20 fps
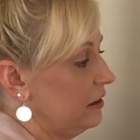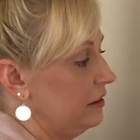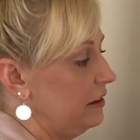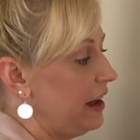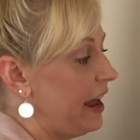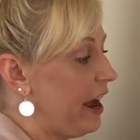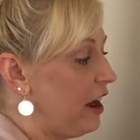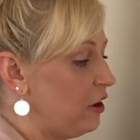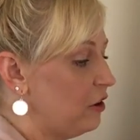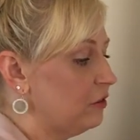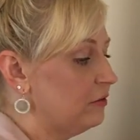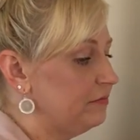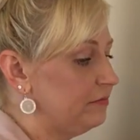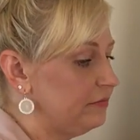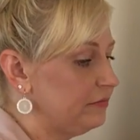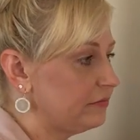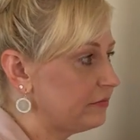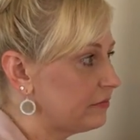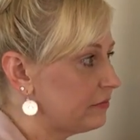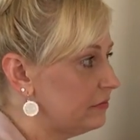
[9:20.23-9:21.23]
Now,
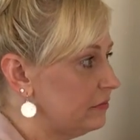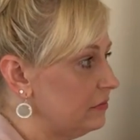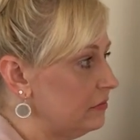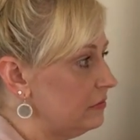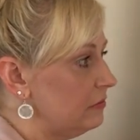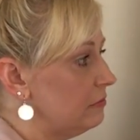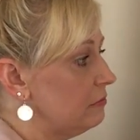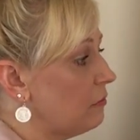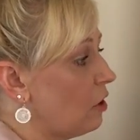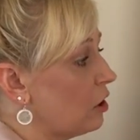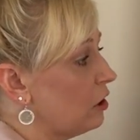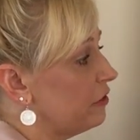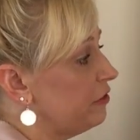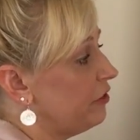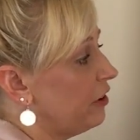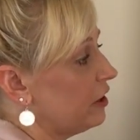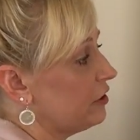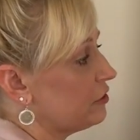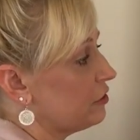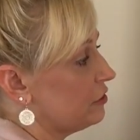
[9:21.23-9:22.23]
Mark
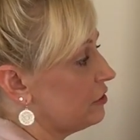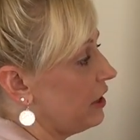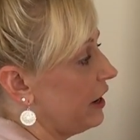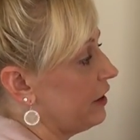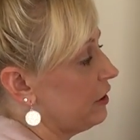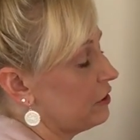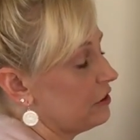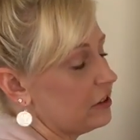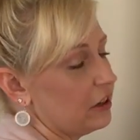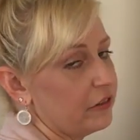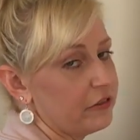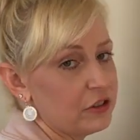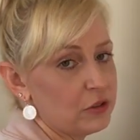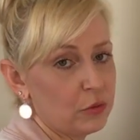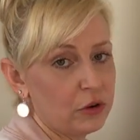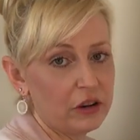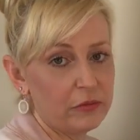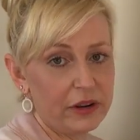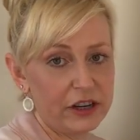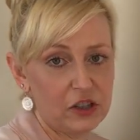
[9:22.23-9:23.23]
Foster's higher self
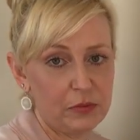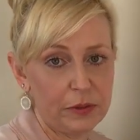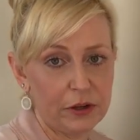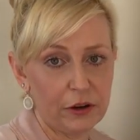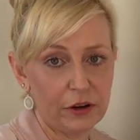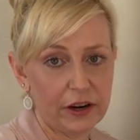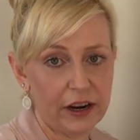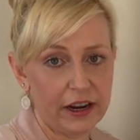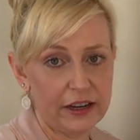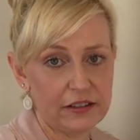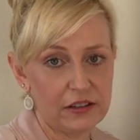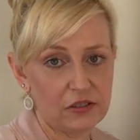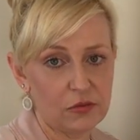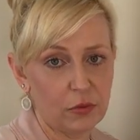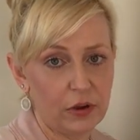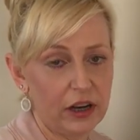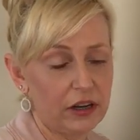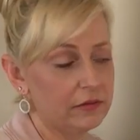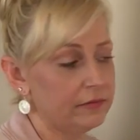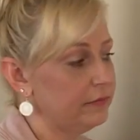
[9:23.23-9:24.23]
is one of my spirit guides
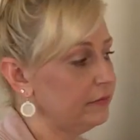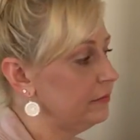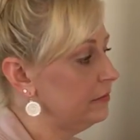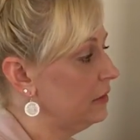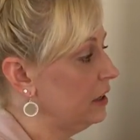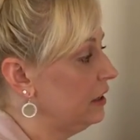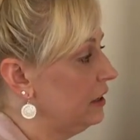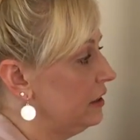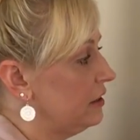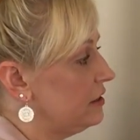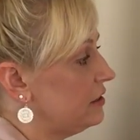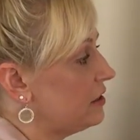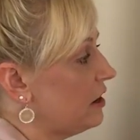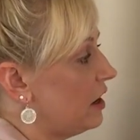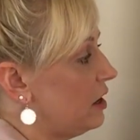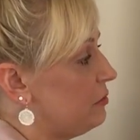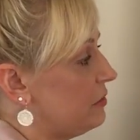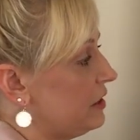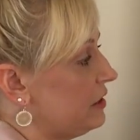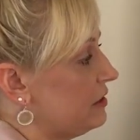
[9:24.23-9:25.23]
as well.
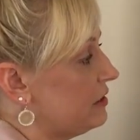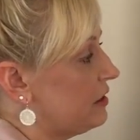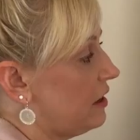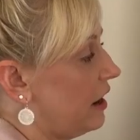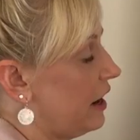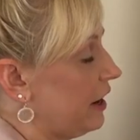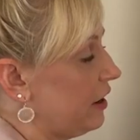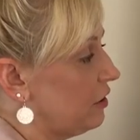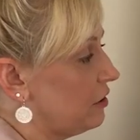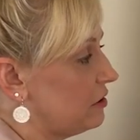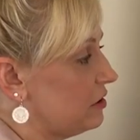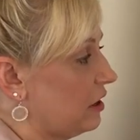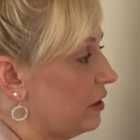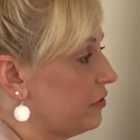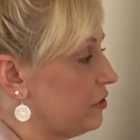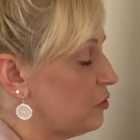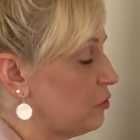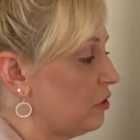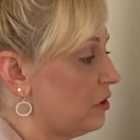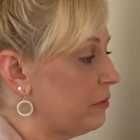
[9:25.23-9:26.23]
Simon's higher
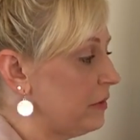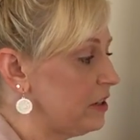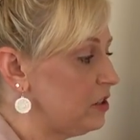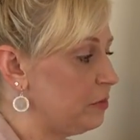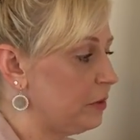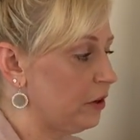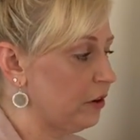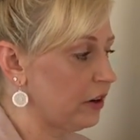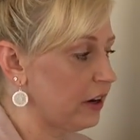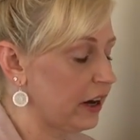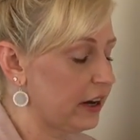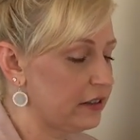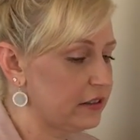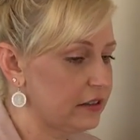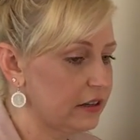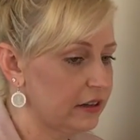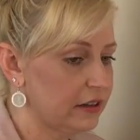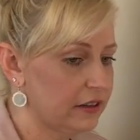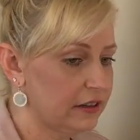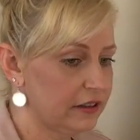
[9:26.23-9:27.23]
self is one of my spirit guides.